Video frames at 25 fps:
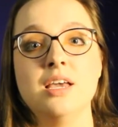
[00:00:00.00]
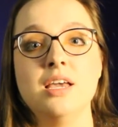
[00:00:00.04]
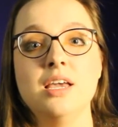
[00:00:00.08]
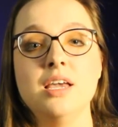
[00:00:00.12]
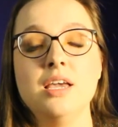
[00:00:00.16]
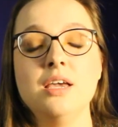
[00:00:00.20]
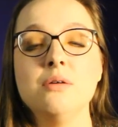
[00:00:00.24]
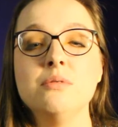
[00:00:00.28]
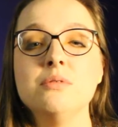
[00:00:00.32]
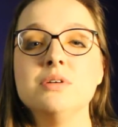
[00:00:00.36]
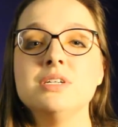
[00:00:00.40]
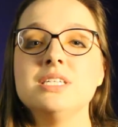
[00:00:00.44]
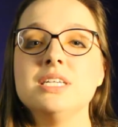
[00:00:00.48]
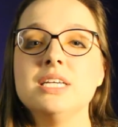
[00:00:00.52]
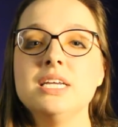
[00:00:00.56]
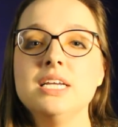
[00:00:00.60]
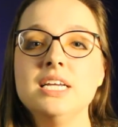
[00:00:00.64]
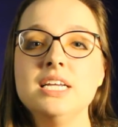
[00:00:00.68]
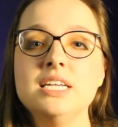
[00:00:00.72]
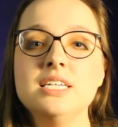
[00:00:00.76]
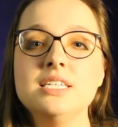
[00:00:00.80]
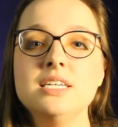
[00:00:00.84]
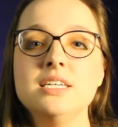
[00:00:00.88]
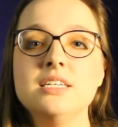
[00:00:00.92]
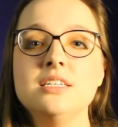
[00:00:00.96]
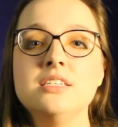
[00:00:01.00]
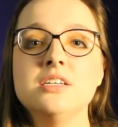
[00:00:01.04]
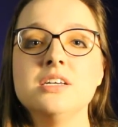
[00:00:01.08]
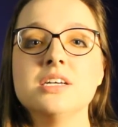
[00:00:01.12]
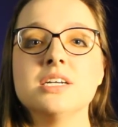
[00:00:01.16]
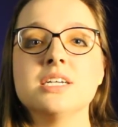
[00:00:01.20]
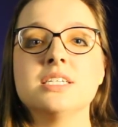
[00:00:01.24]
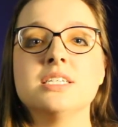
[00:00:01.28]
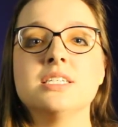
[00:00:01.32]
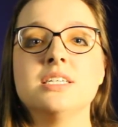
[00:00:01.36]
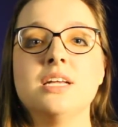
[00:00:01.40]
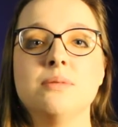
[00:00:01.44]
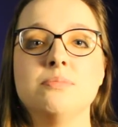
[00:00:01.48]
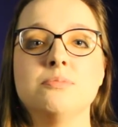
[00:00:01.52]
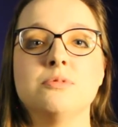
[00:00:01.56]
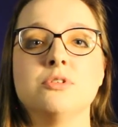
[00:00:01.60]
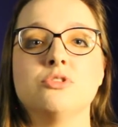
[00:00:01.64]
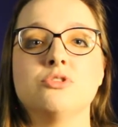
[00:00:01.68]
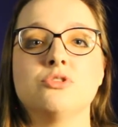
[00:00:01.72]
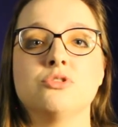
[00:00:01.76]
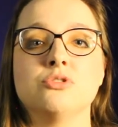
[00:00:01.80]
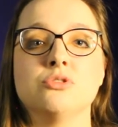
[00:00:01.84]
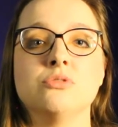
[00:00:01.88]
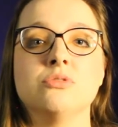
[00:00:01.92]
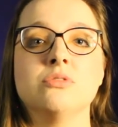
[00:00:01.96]
It was easy to accept the
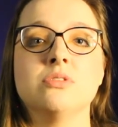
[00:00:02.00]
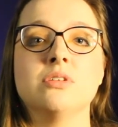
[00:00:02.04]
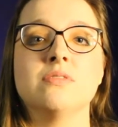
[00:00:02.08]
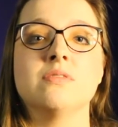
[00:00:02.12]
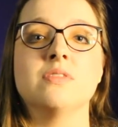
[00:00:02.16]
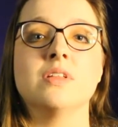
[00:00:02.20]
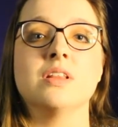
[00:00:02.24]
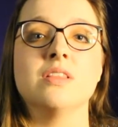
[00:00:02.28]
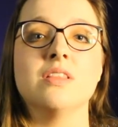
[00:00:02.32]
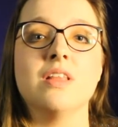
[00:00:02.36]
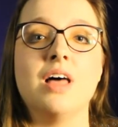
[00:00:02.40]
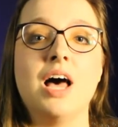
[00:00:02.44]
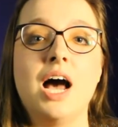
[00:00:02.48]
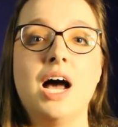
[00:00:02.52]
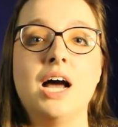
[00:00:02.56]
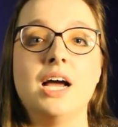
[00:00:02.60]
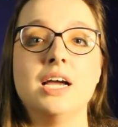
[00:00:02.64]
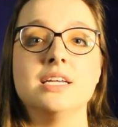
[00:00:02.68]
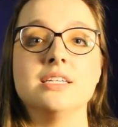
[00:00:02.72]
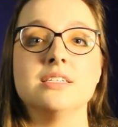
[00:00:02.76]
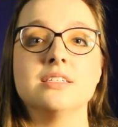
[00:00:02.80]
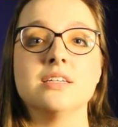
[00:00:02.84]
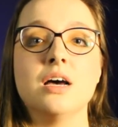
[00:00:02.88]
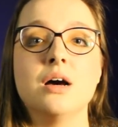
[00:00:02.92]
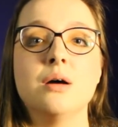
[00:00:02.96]
truth of the lies